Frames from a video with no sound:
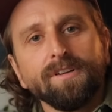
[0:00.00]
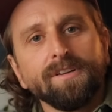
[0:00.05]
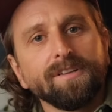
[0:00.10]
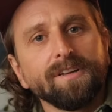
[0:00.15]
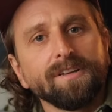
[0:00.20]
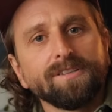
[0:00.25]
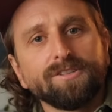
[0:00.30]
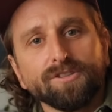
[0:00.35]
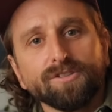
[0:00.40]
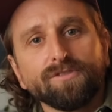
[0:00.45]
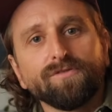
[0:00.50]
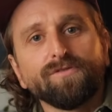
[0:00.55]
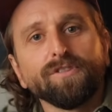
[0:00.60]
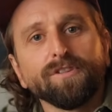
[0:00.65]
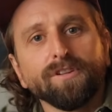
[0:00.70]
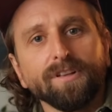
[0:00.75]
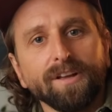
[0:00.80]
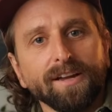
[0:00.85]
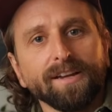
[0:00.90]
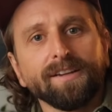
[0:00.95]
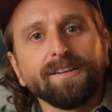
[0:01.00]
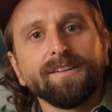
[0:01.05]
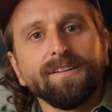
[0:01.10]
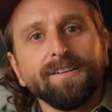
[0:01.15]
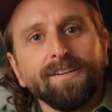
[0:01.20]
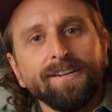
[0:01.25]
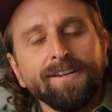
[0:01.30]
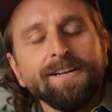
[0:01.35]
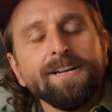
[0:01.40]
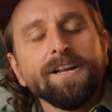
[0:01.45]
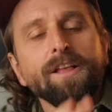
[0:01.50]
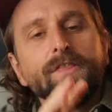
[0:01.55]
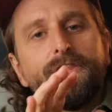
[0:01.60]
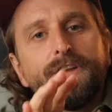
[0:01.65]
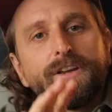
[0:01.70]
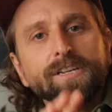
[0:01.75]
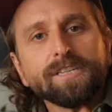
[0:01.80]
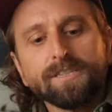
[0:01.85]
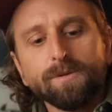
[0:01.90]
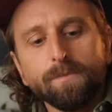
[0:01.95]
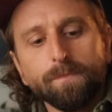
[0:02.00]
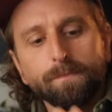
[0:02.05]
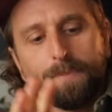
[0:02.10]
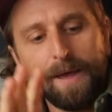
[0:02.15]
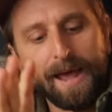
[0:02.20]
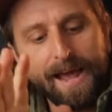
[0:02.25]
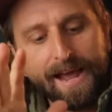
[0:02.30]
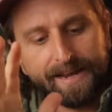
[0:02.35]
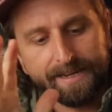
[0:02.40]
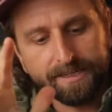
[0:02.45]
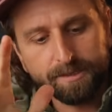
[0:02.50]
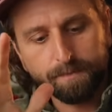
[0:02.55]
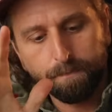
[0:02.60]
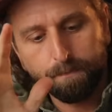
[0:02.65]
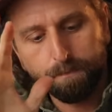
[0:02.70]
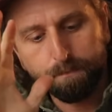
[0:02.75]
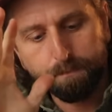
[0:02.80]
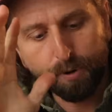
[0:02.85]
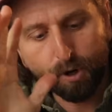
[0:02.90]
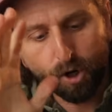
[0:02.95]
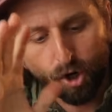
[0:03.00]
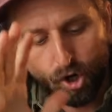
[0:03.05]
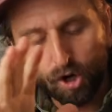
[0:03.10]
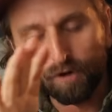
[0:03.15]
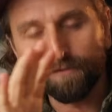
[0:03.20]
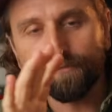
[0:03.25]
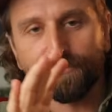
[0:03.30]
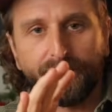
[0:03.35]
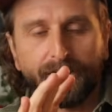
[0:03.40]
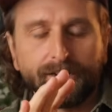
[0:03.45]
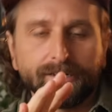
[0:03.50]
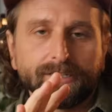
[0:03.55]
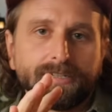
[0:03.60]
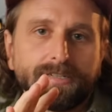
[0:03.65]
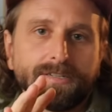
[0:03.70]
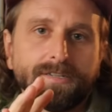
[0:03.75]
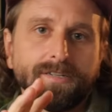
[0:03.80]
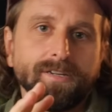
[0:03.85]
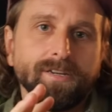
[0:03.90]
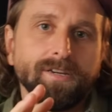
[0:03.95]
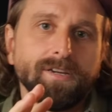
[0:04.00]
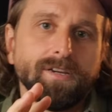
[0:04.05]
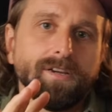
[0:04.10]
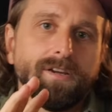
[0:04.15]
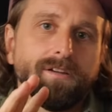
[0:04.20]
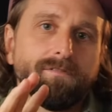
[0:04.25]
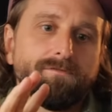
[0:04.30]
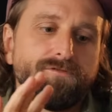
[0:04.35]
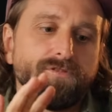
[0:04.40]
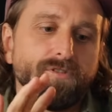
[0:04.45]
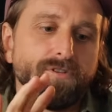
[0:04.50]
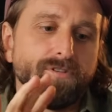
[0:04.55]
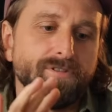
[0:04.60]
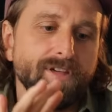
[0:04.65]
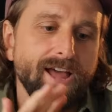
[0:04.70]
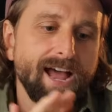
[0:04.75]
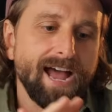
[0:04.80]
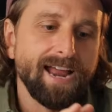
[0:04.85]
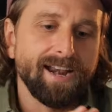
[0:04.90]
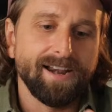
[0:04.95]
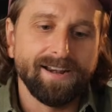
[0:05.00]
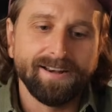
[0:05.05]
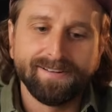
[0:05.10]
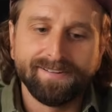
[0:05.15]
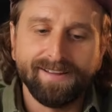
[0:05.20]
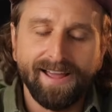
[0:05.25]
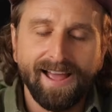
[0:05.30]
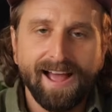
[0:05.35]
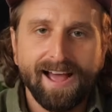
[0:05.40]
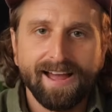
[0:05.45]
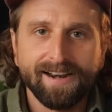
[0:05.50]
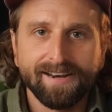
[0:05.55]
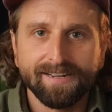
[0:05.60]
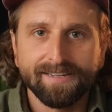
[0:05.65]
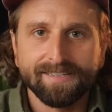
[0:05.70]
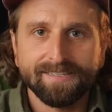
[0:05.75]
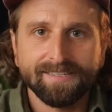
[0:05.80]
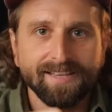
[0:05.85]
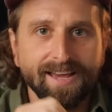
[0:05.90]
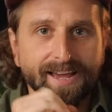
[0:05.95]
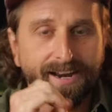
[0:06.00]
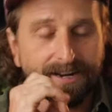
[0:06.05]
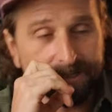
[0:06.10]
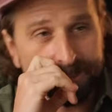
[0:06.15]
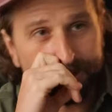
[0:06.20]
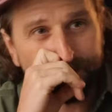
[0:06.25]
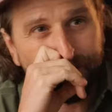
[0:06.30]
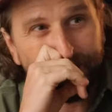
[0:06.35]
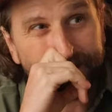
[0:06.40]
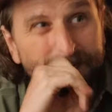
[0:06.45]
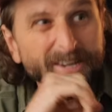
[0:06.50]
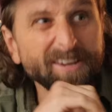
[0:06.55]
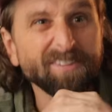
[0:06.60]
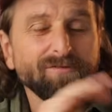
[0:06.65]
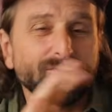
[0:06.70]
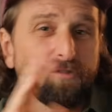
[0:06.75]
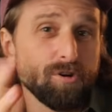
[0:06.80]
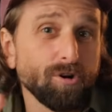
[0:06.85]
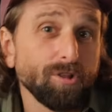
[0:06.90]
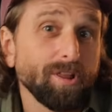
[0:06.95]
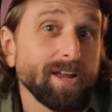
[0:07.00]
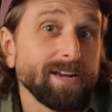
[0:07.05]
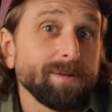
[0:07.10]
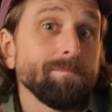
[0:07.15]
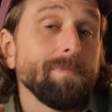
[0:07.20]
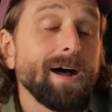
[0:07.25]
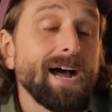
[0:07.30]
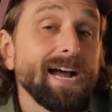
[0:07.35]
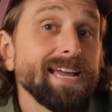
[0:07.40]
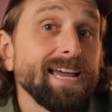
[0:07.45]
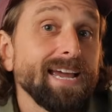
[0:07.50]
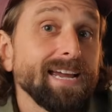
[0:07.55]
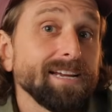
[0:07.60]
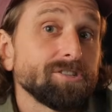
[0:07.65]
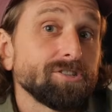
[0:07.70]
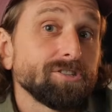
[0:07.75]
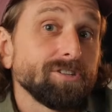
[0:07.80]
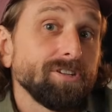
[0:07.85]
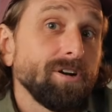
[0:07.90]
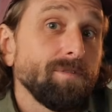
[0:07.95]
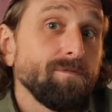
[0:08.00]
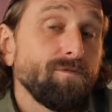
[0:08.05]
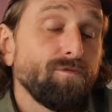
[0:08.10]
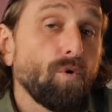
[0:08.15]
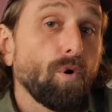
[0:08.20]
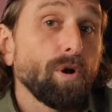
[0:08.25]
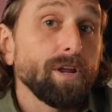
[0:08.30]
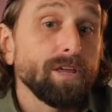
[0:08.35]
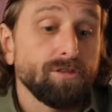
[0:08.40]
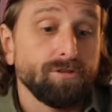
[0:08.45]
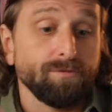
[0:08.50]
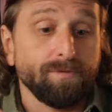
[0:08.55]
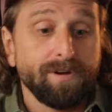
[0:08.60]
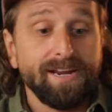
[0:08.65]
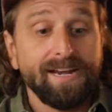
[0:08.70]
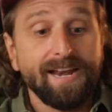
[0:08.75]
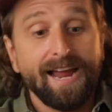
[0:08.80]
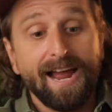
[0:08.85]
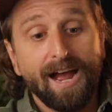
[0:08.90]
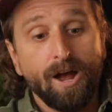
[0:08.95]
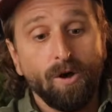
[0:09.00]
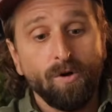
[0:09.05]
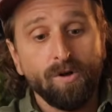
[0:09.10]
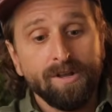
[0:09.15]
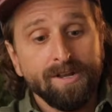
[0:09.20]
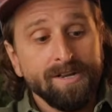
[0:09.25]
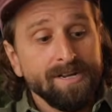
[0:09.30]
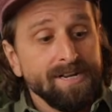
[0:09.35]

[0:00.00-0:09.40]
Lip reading: That just feel like, this bag is perfect for that dad aesthetic, especially for like my age. You know, I'm 43 now.